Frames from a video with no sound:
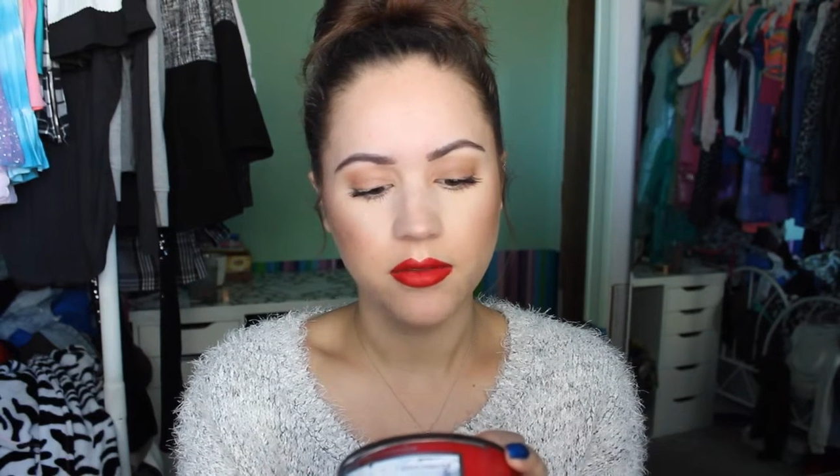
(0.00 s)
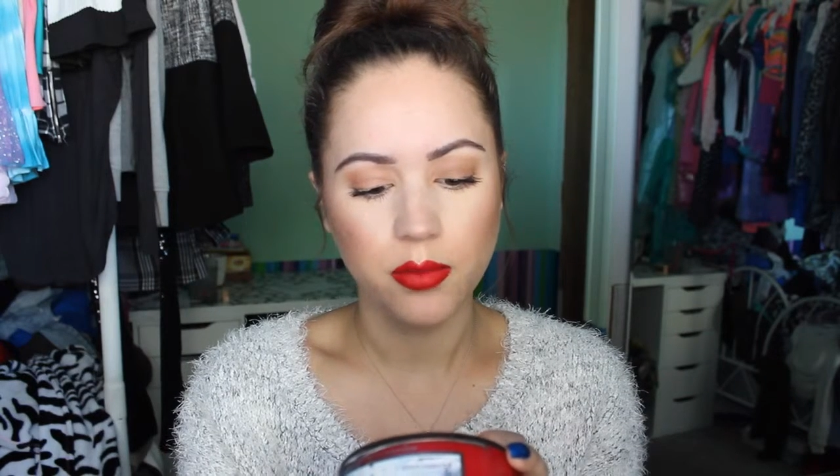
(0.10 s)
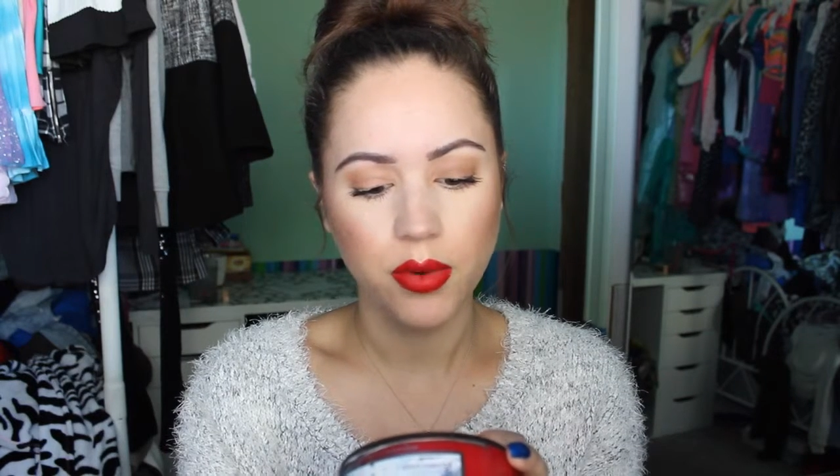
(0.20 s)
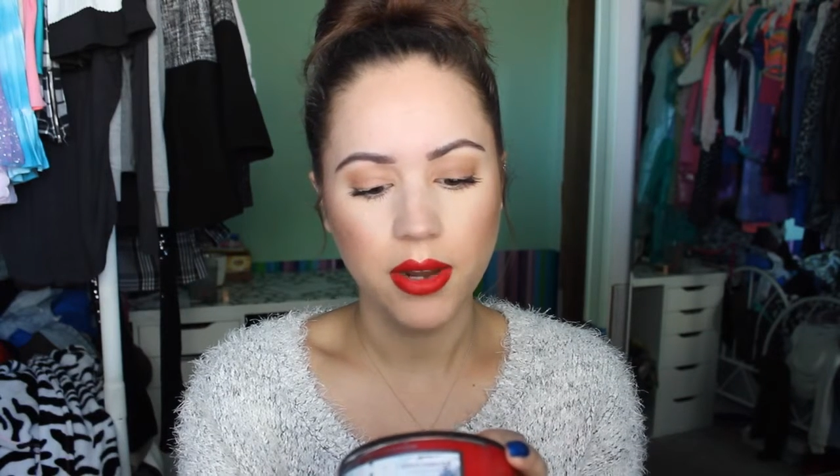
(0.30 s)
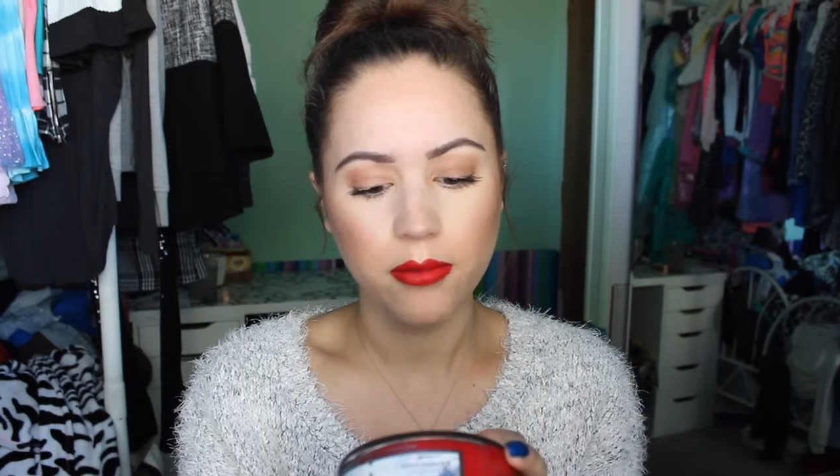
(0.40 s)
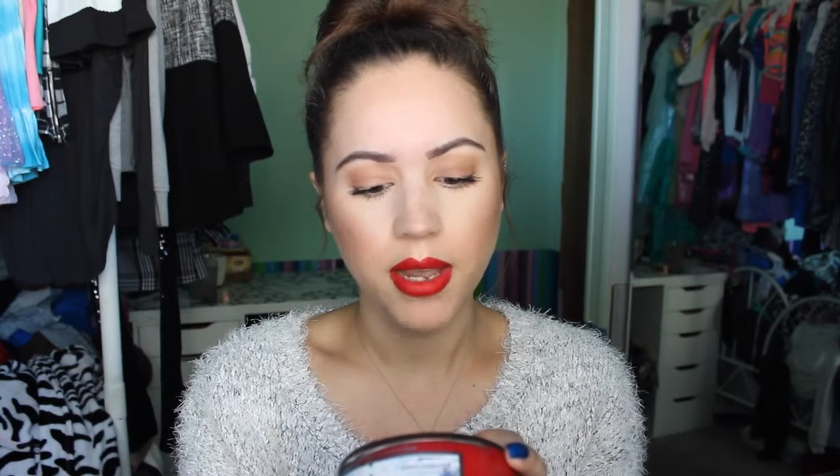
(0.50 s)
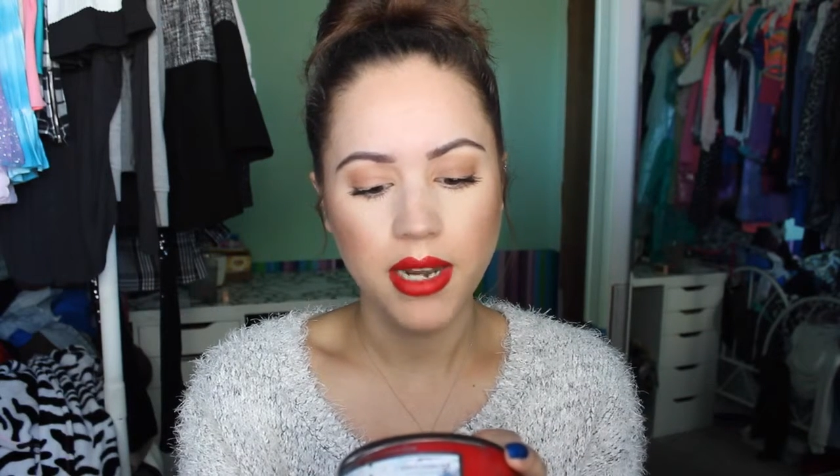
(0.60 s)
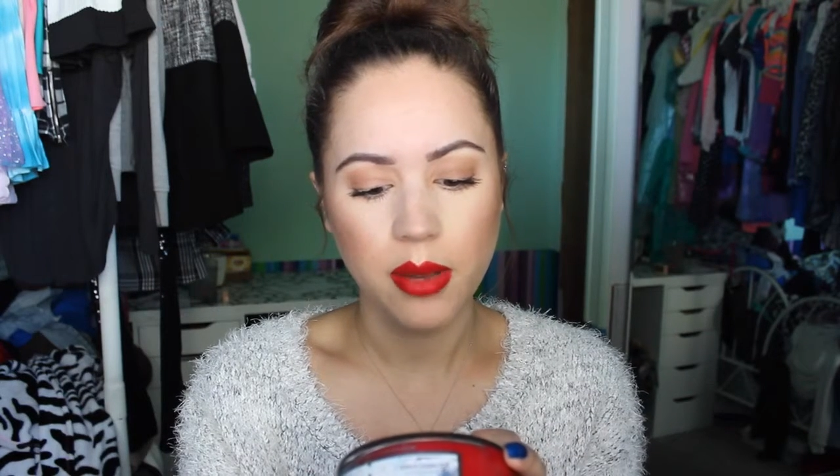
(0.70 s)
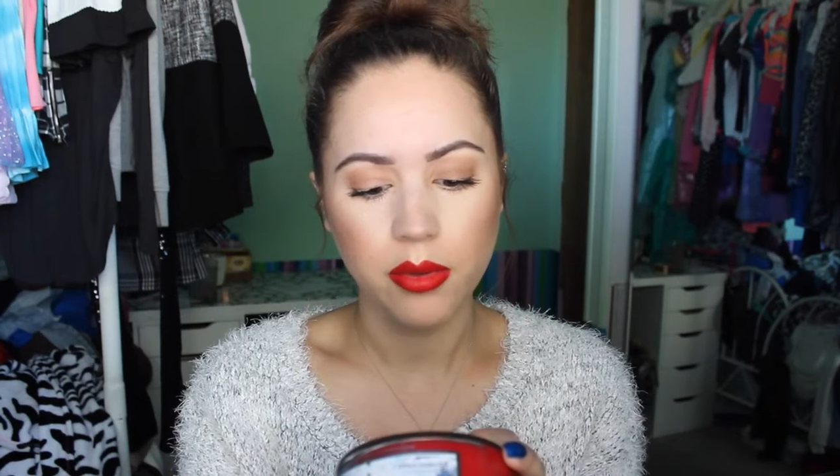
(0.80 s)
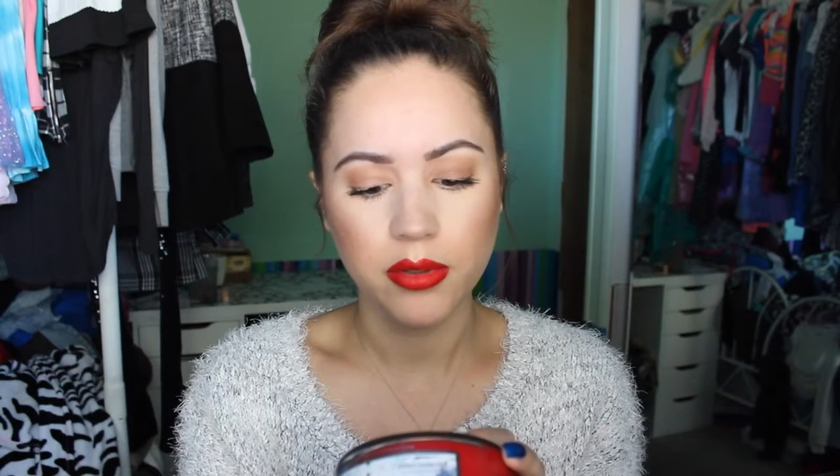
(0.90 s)
of bright
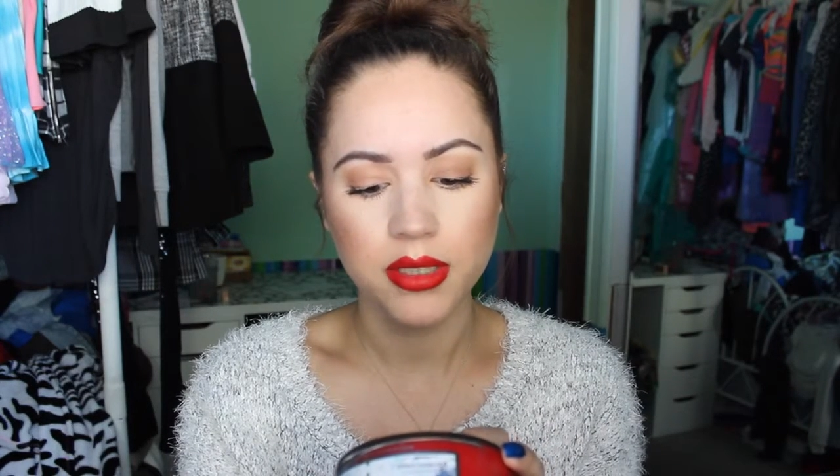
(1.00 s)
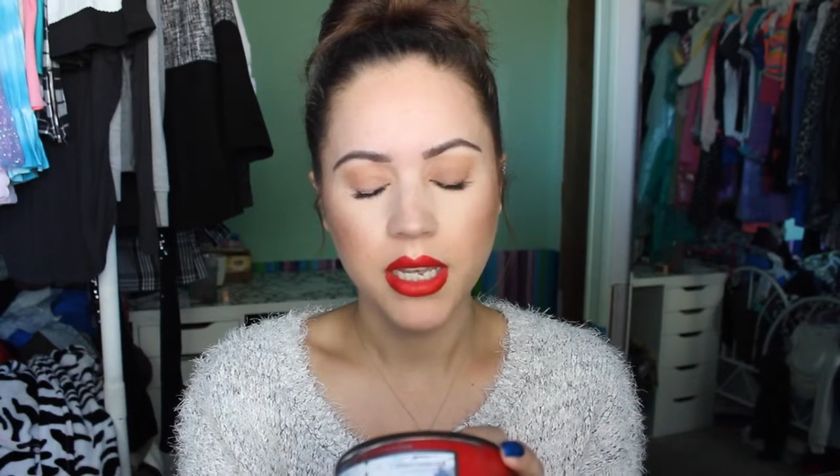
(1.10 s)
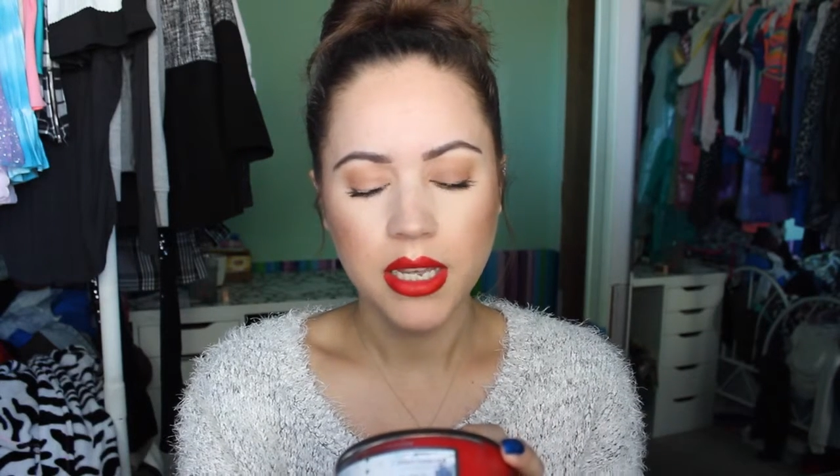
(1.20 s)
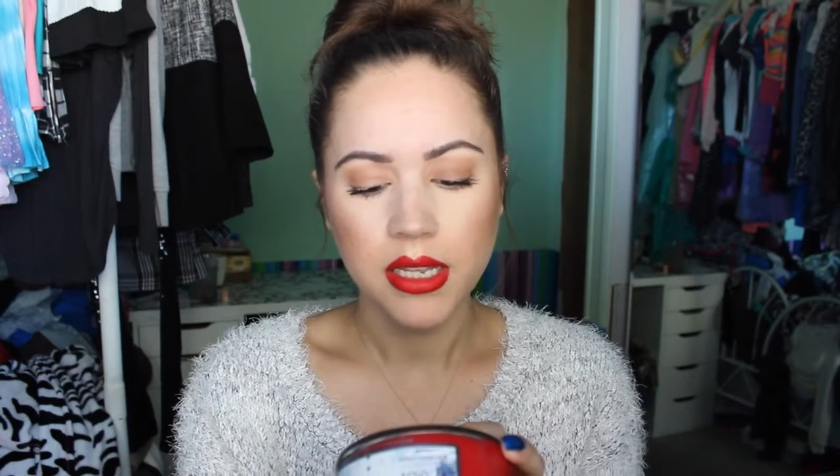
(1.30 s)
red apples,